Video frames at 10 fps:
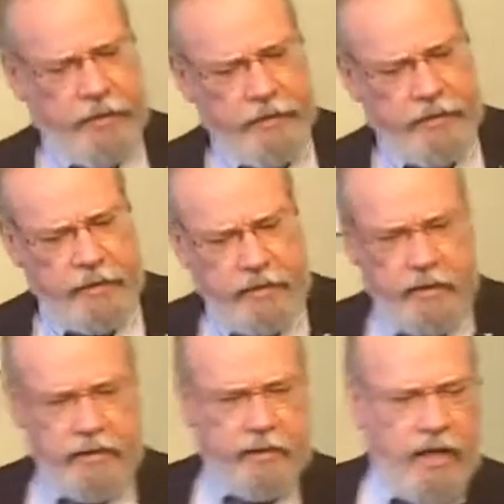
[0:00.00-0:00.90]

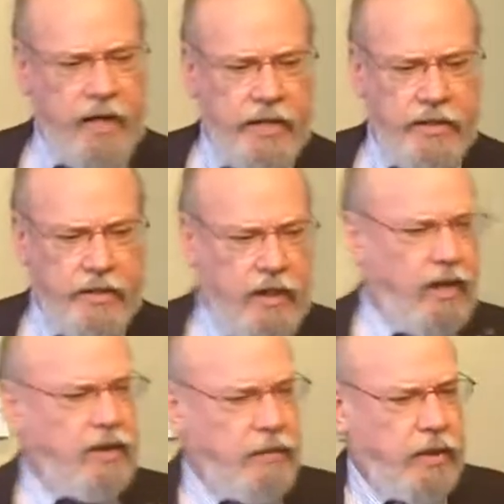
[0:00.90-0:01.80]
is God's
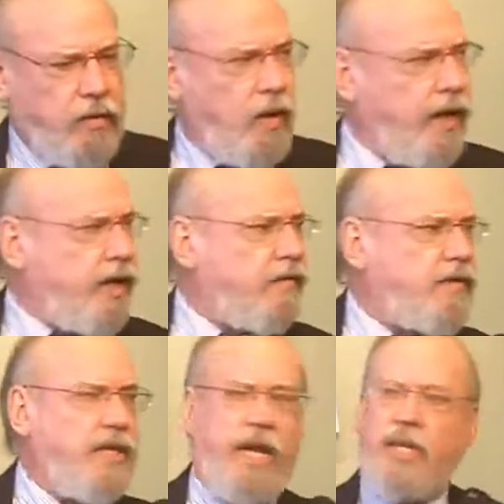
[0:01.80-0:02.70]
ultimate way
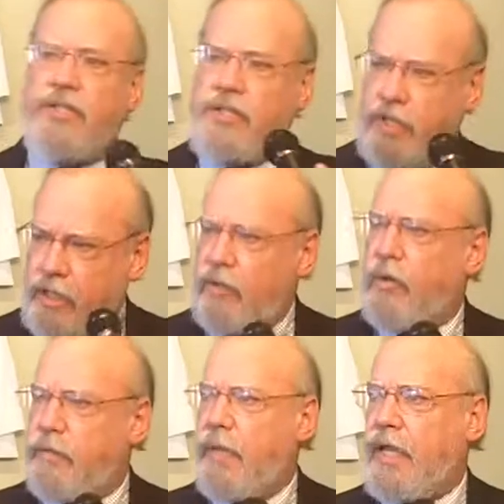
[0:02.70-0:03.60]
of saying,
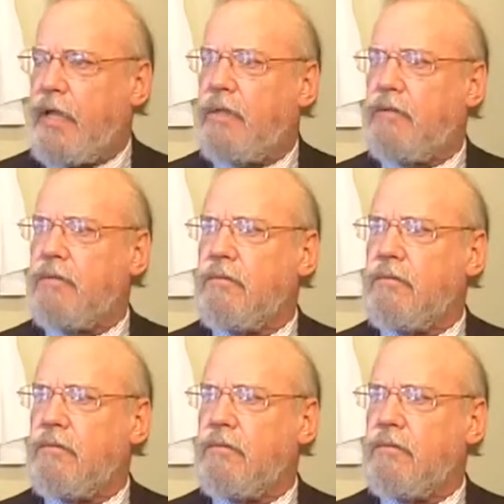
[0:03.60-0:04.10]
deal with me.